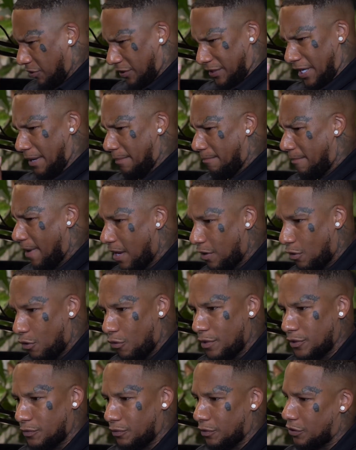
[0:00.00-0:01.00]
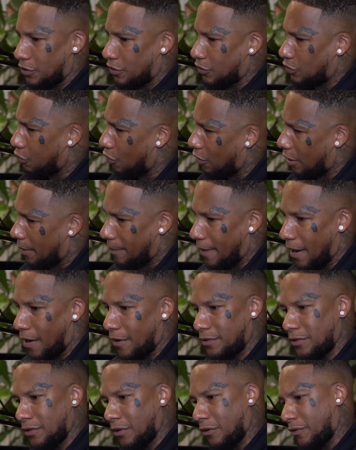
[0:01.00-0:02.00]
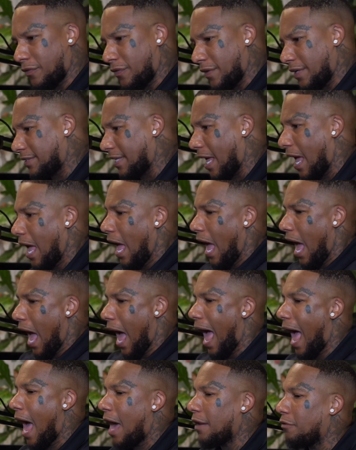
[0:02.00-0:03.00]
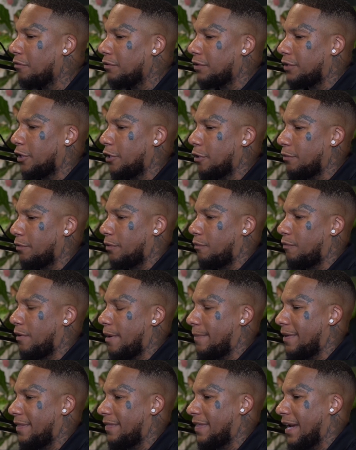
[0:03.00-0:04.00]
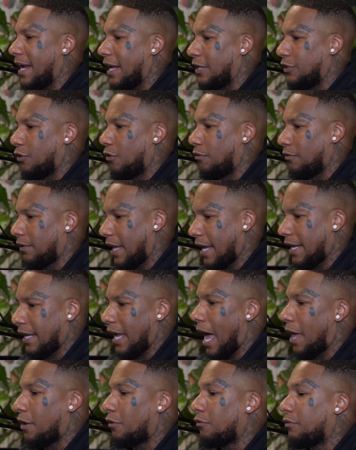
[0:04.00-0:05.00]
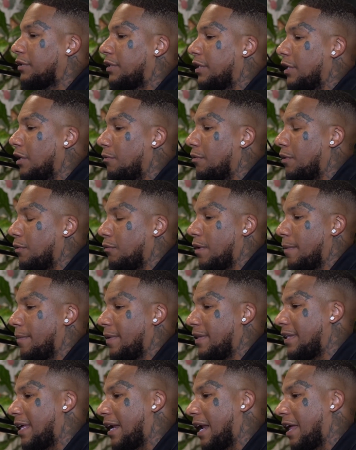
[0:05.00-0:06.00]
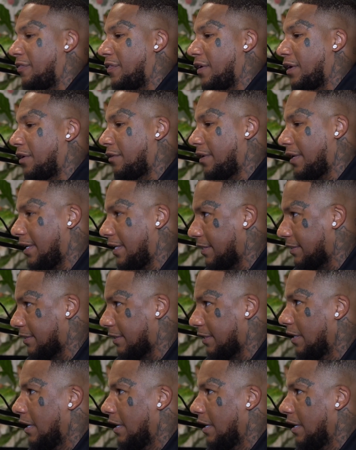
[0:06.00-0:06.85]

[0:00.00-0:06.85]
Just like men always want you to talk about, you know, this, that. I don't deal with women that I don't like. I don't deal with women that I think are easy.